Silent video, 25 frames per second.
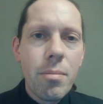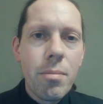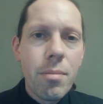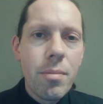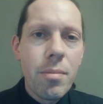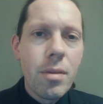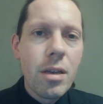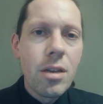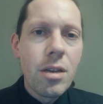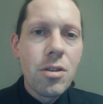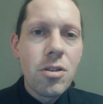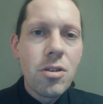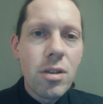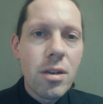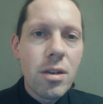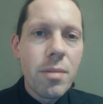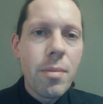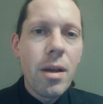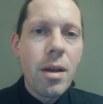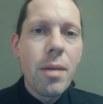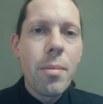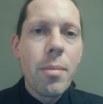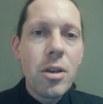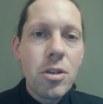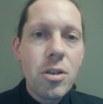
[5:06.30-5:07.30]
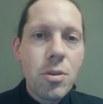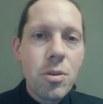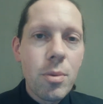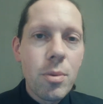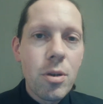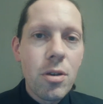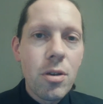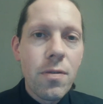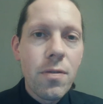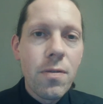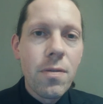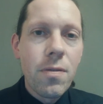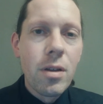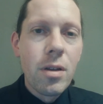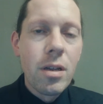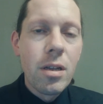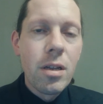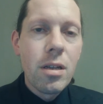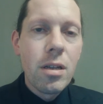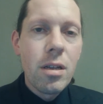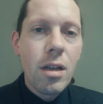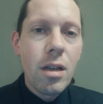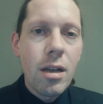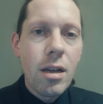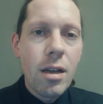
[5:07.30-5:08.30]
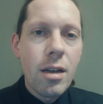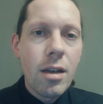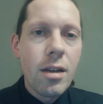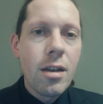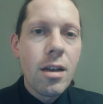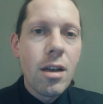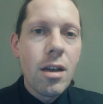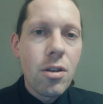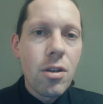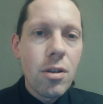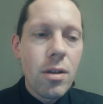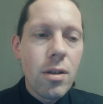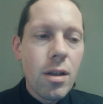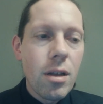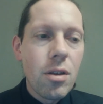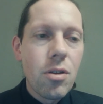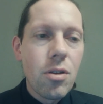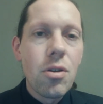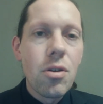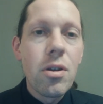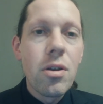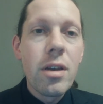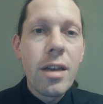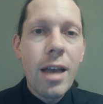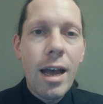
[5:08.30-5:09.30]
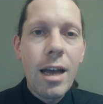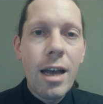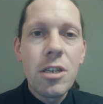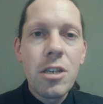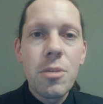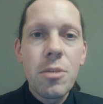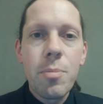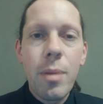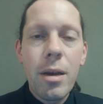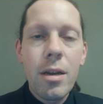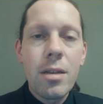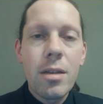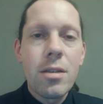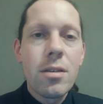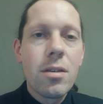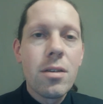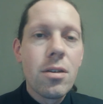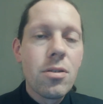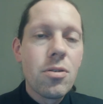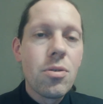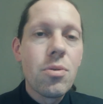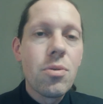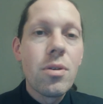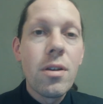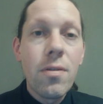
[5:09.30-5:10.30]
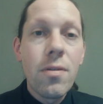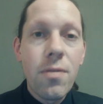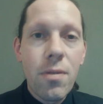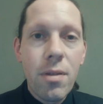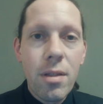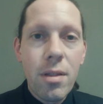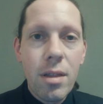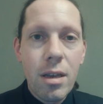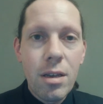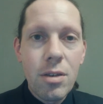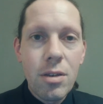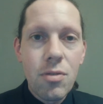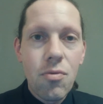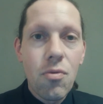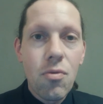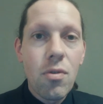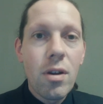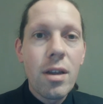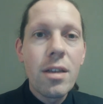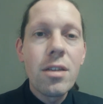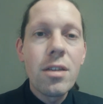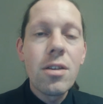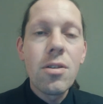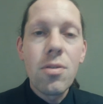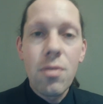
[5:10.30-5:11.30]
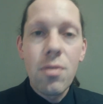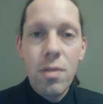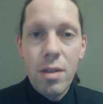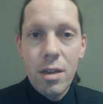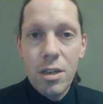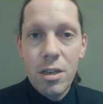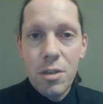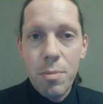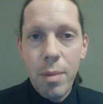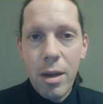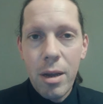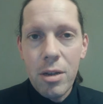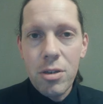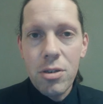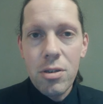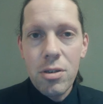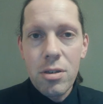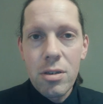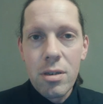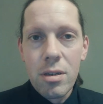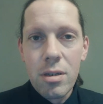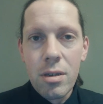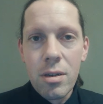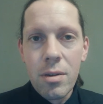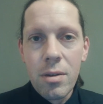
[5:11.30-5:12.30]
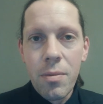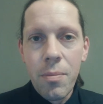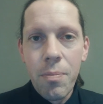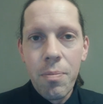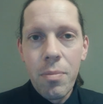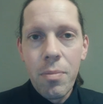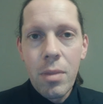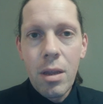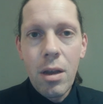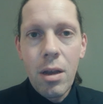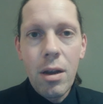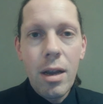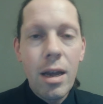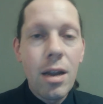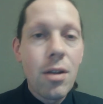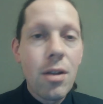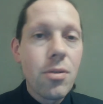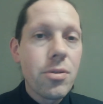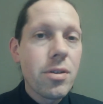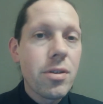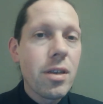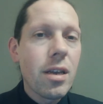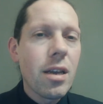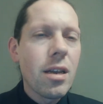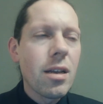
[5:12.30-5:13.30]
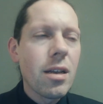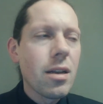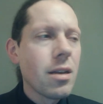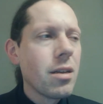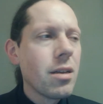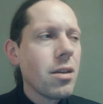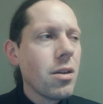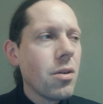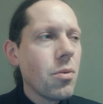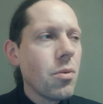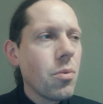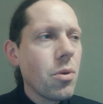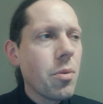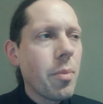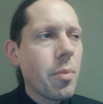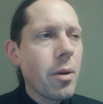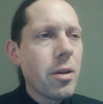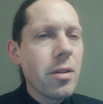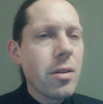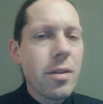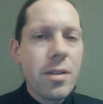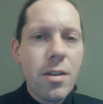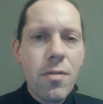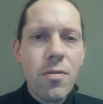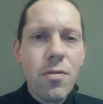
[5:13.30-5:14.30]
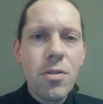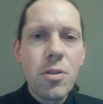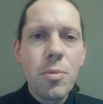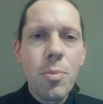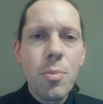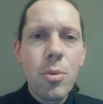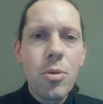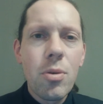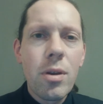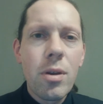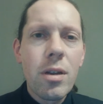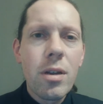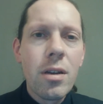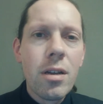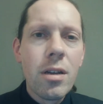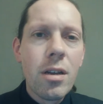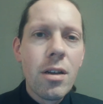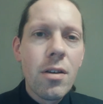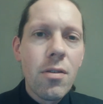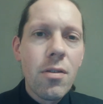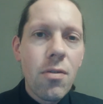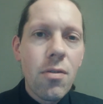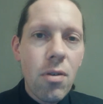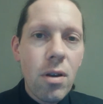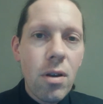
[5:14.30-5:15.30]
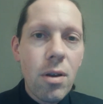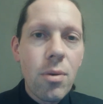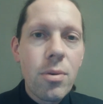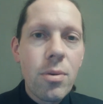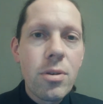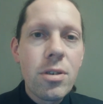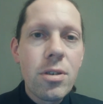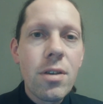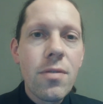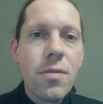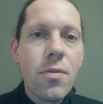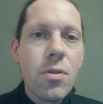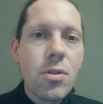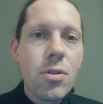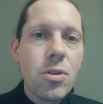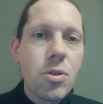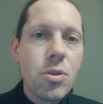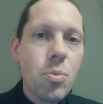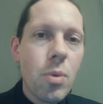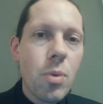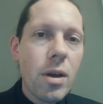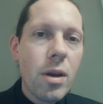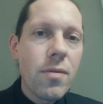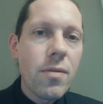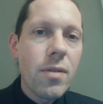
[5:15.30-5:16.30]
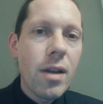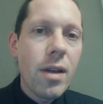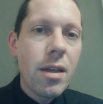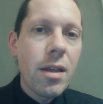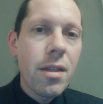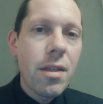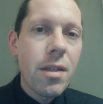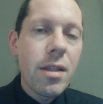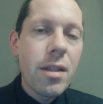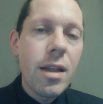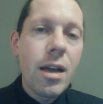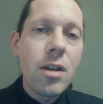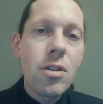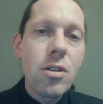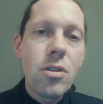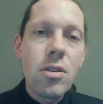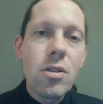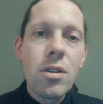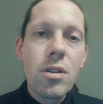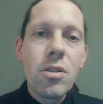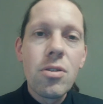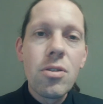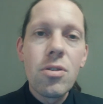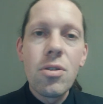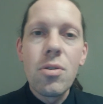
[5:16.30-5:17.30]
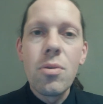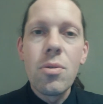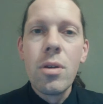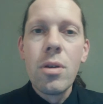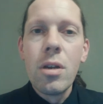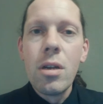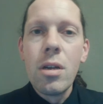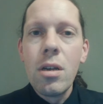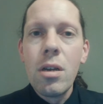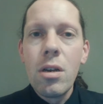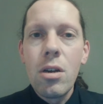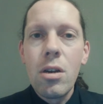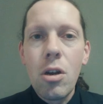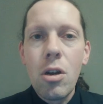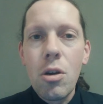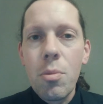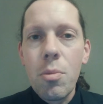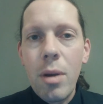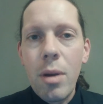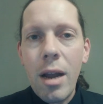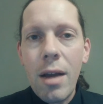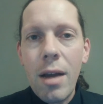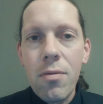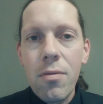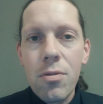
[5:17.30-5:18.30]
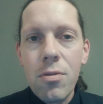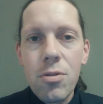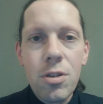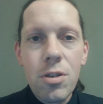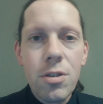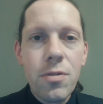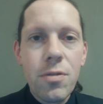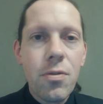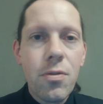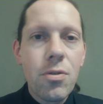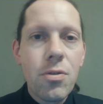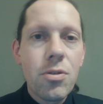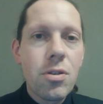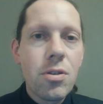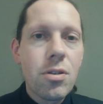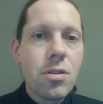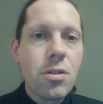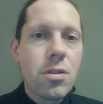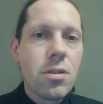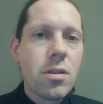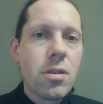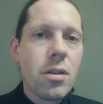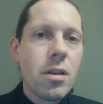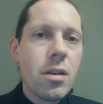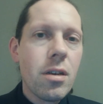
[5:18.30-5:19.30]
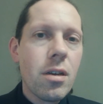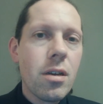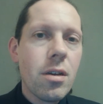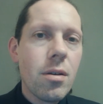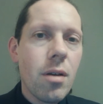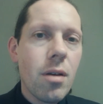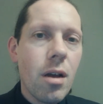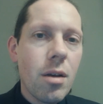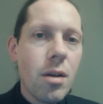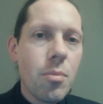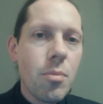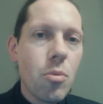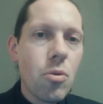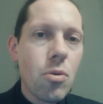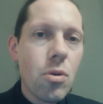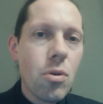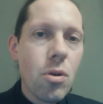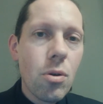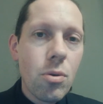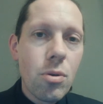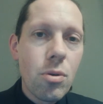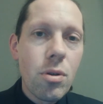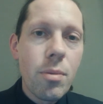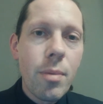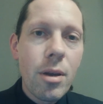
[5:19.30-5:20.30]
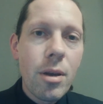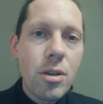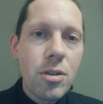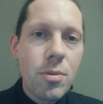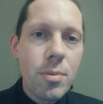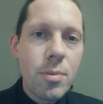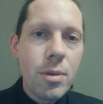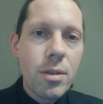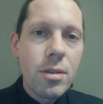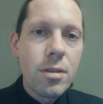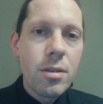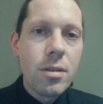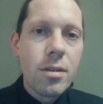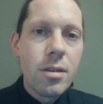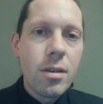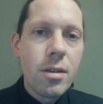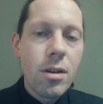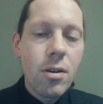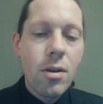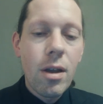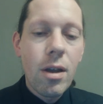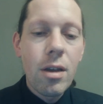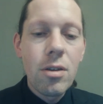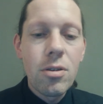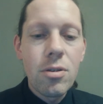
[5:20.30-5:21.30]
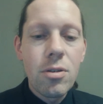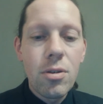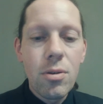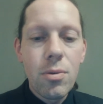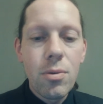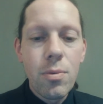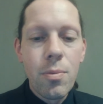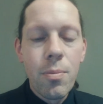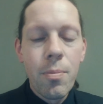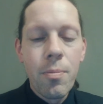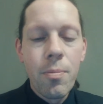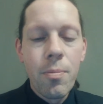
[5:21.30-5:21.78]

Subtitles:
each a measurement of a unique aspect, two different things related to the expansion? Again, I was thinking, what about the difference between frequency versus wavelength, and that turned into global averages versus a more local measurement? Okay, so